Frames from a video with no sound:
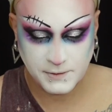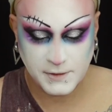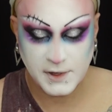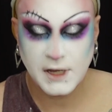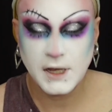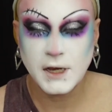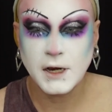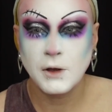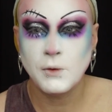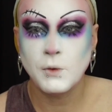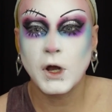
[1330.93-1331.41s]

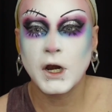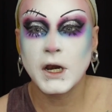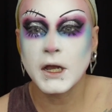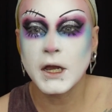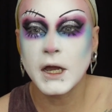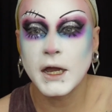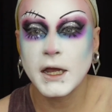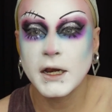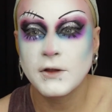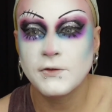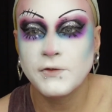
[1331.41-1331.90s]
And I want to
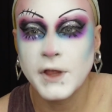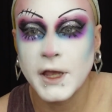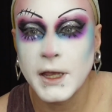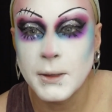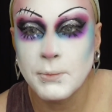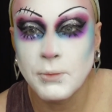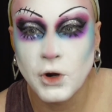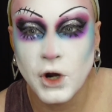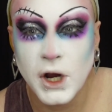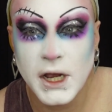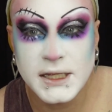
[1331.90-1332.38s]
kind of
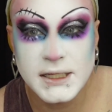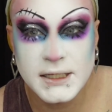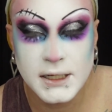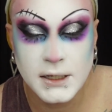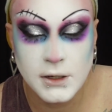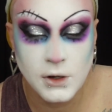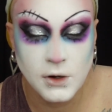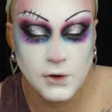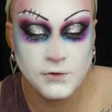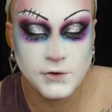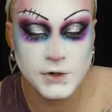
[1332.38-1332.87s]
like press
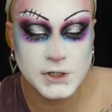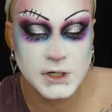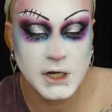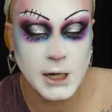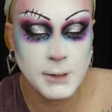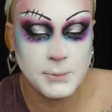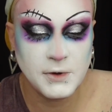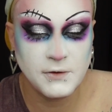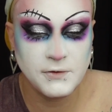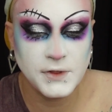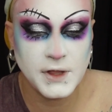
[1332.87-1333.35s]
it over
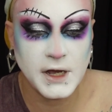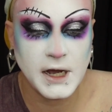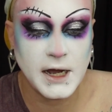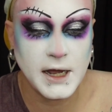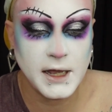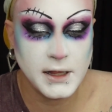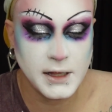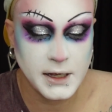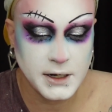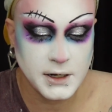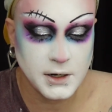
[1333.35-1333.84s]
top of the
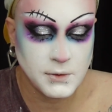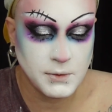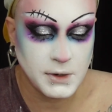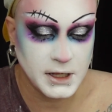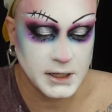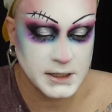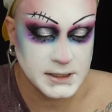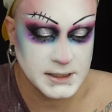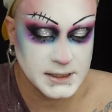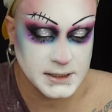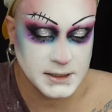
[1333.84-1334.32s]
eyeliner
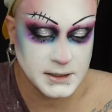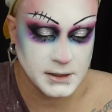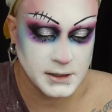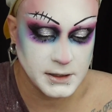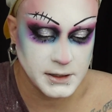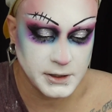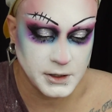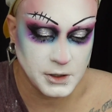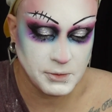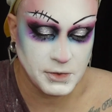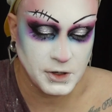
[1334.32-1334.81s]
while it's still a
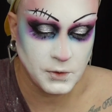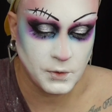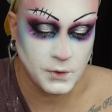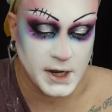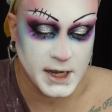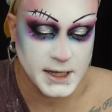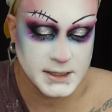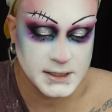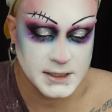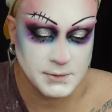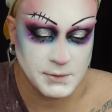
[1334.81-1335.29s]
little bit
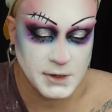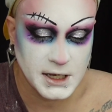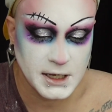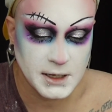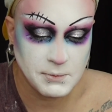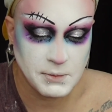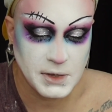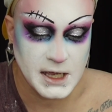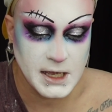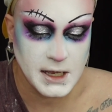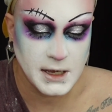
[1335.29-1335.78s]
wet to make
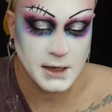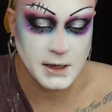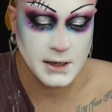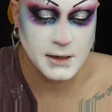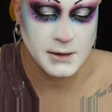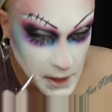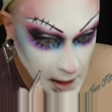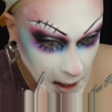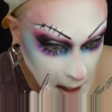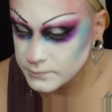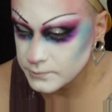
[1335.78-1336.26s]
it pink.
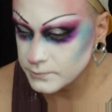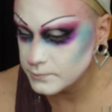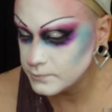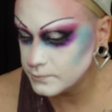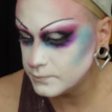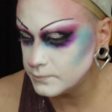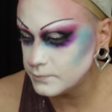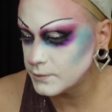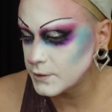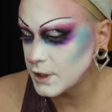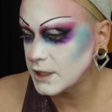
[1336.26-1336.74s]

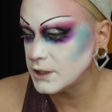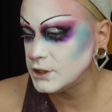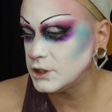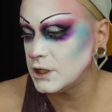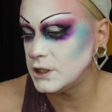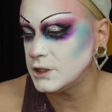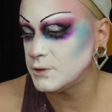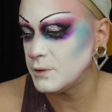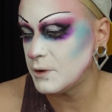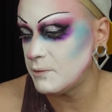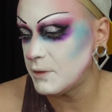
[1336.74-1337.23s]
I
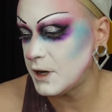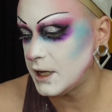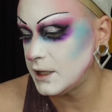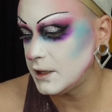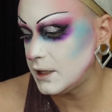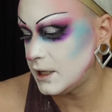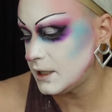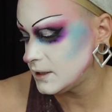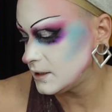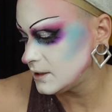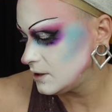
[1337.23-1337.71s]
changed my
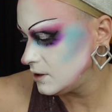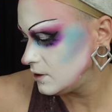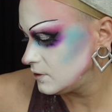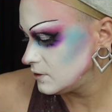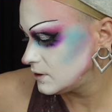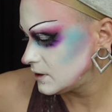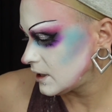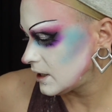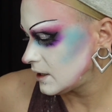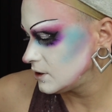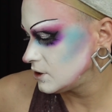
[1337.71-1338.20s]
mind. Let's
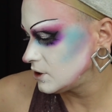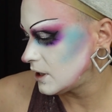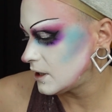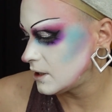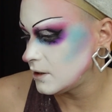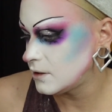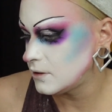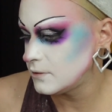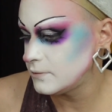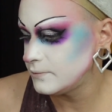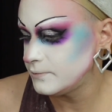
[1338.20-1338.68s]
use
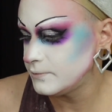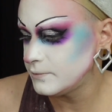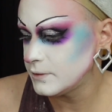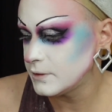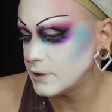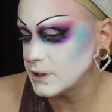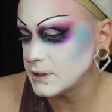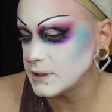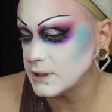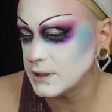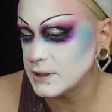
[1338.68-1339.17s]
eyeshadow
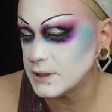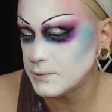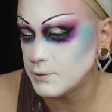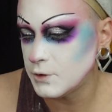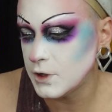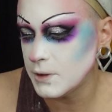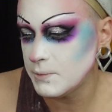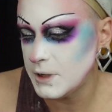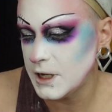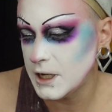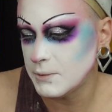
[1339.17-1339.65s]
because it's
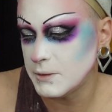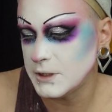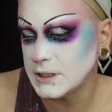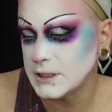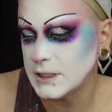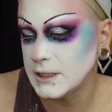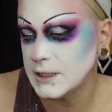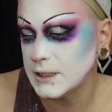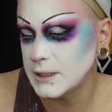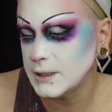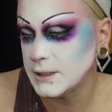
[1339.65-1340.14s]
more
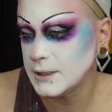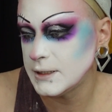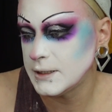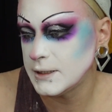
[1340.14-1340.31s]
pigmented.